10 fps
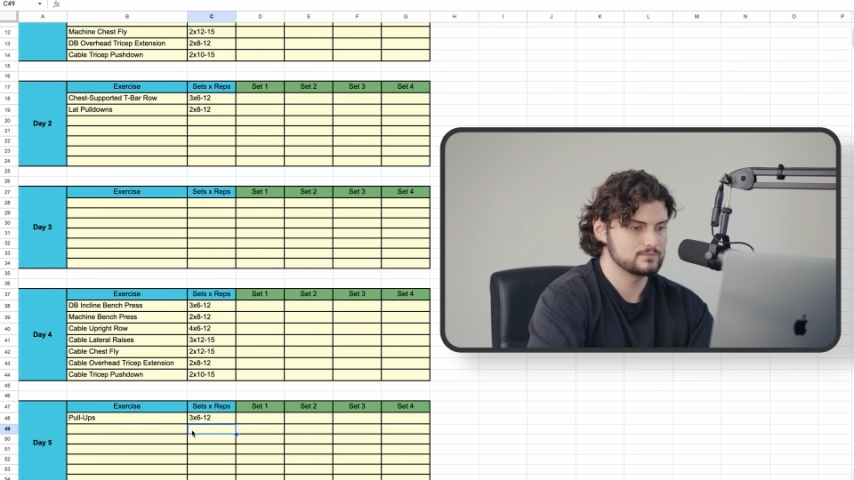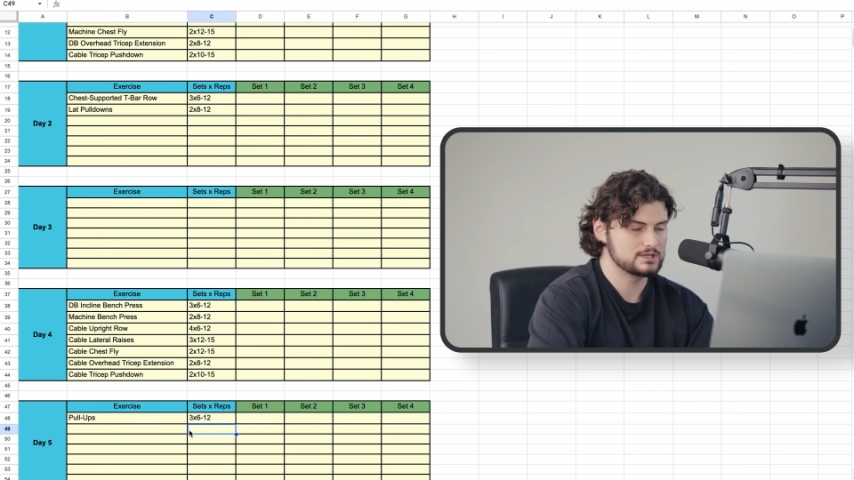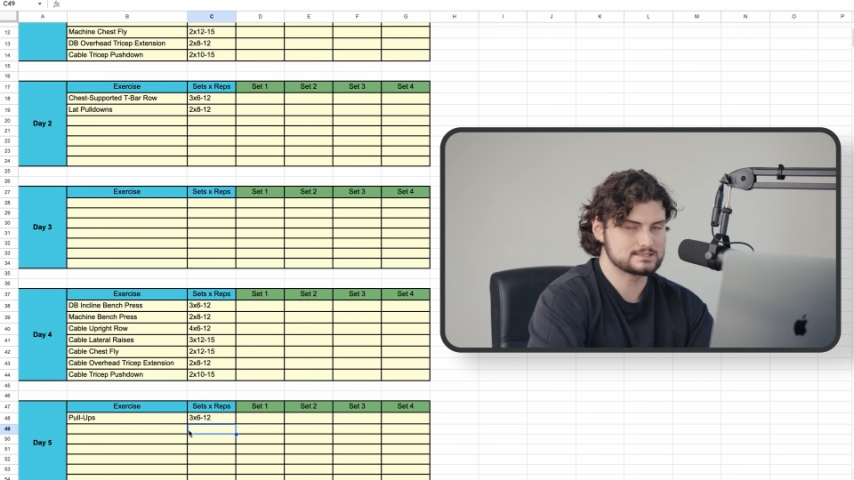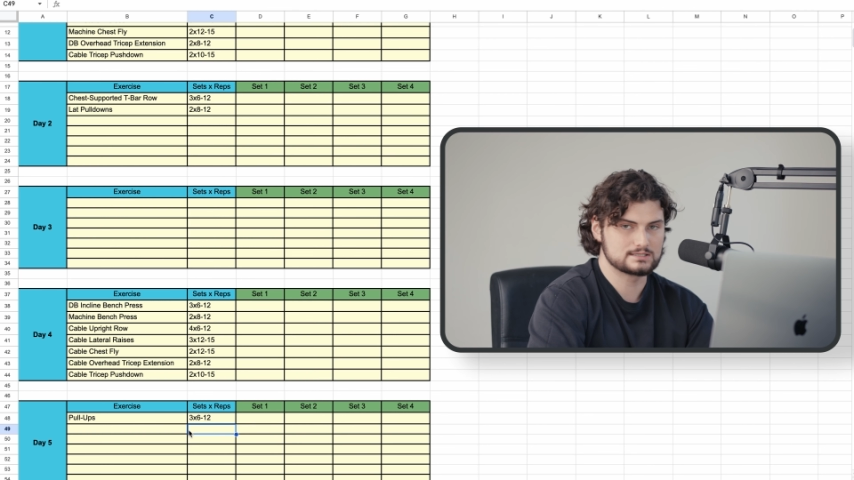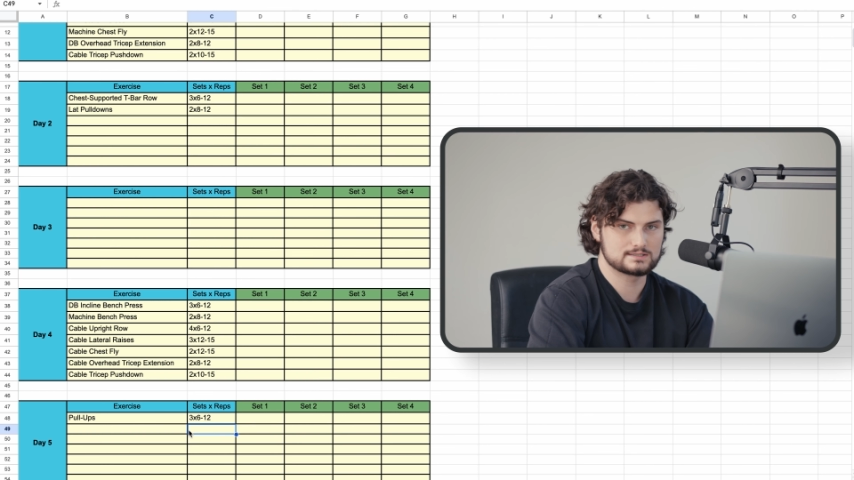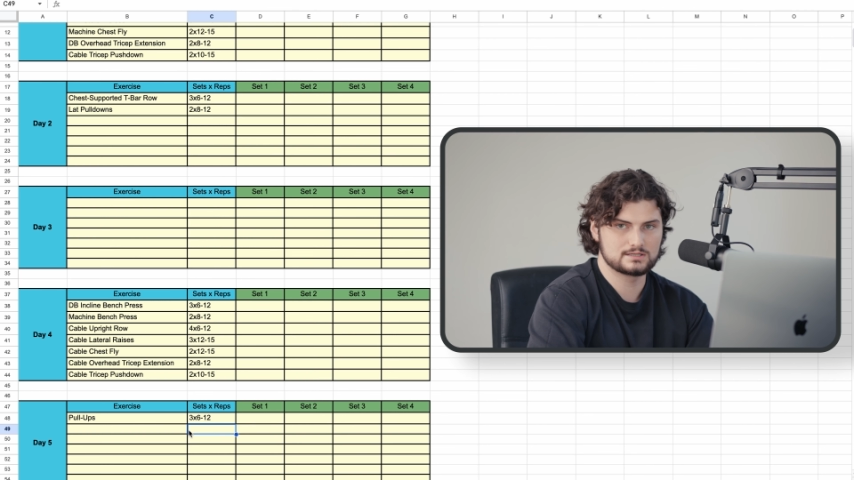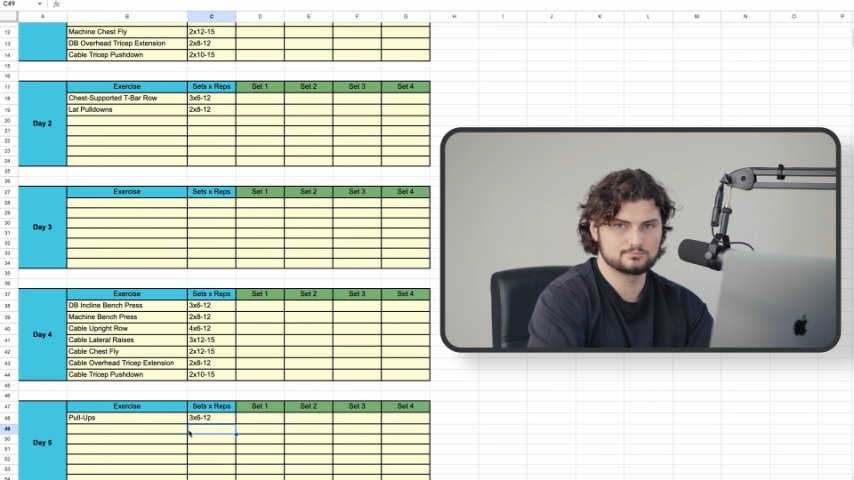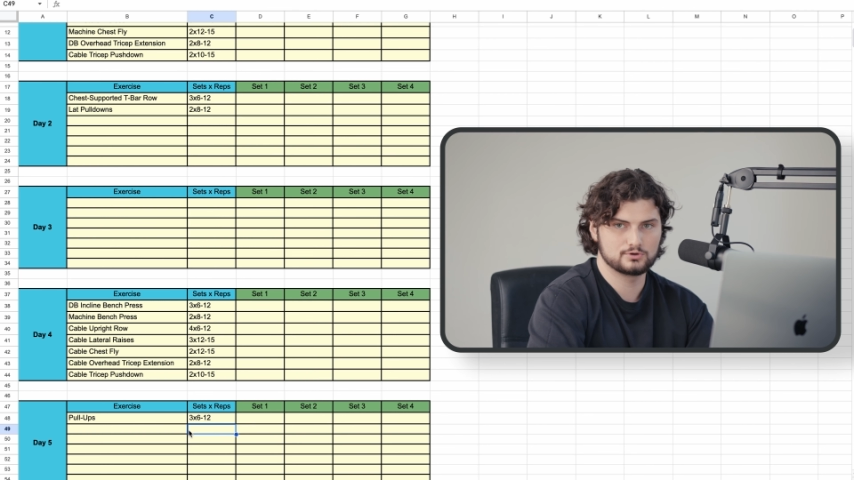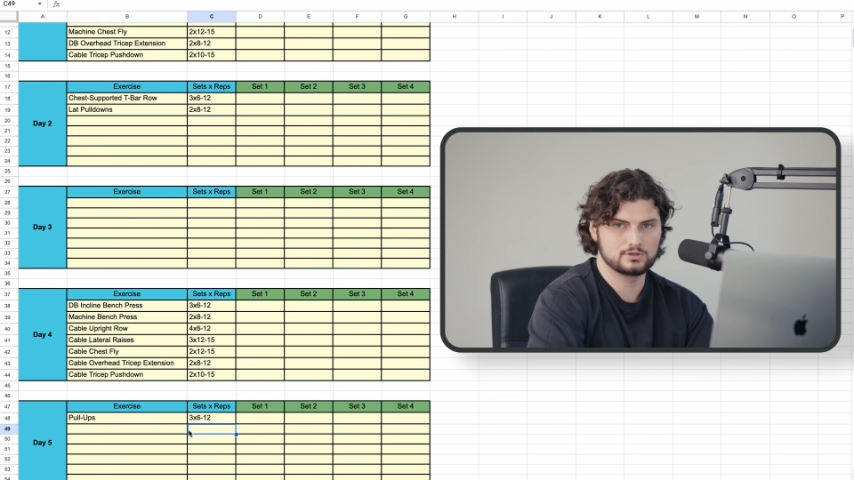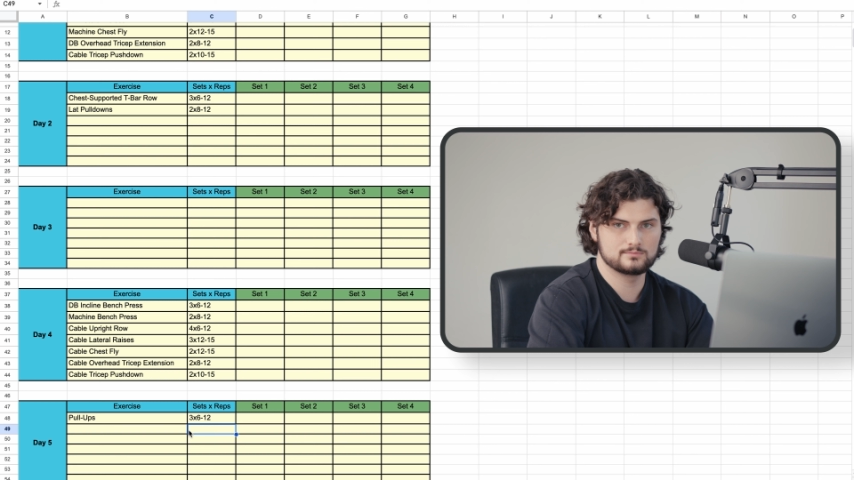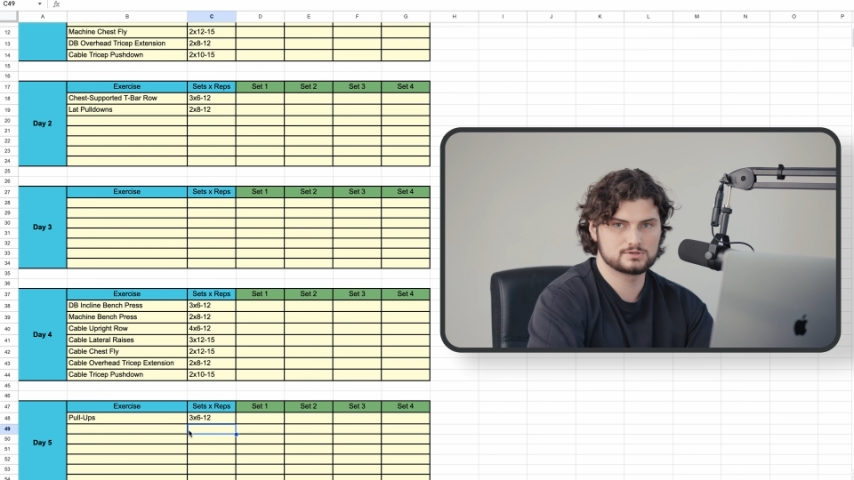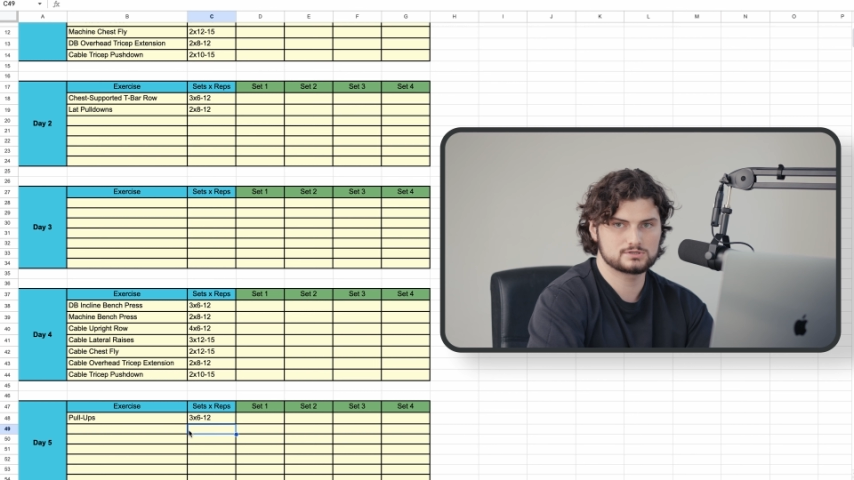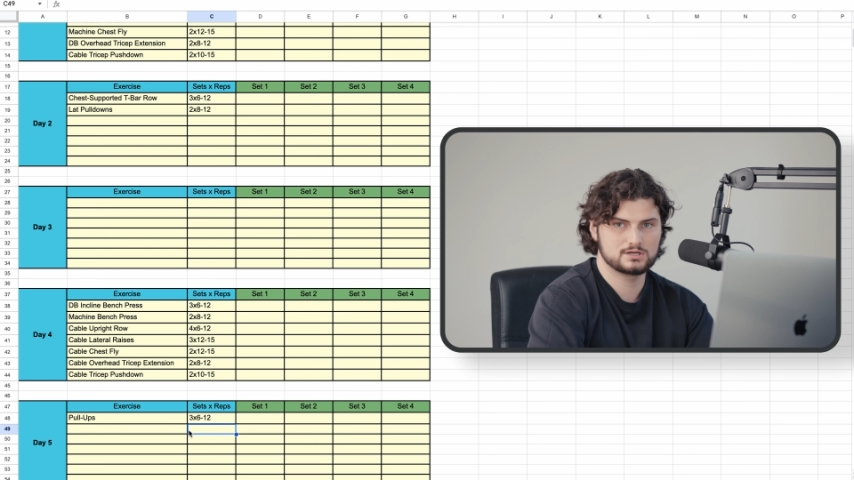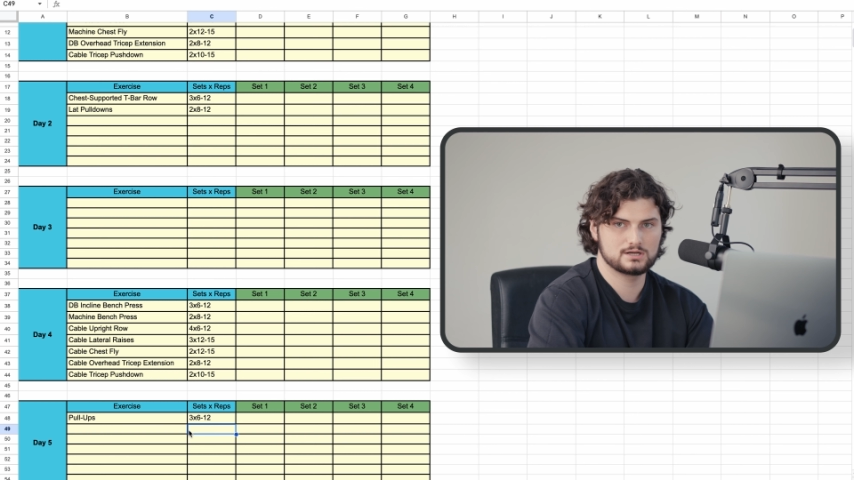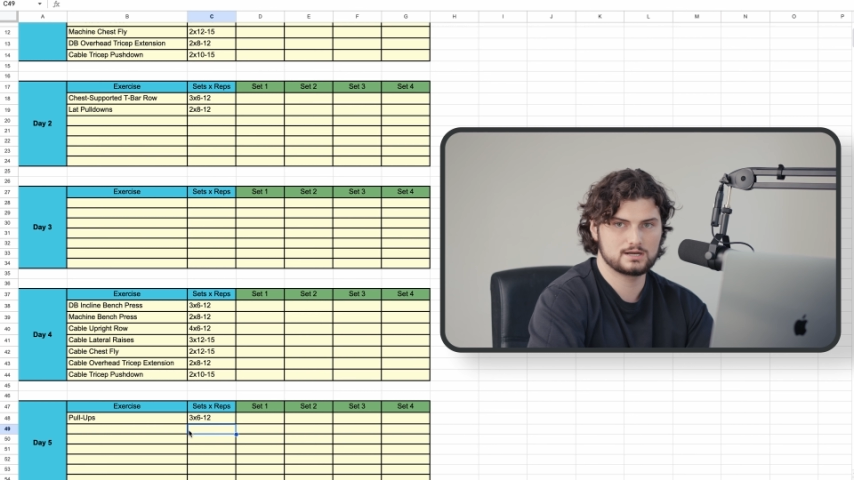assisted pull-up machine,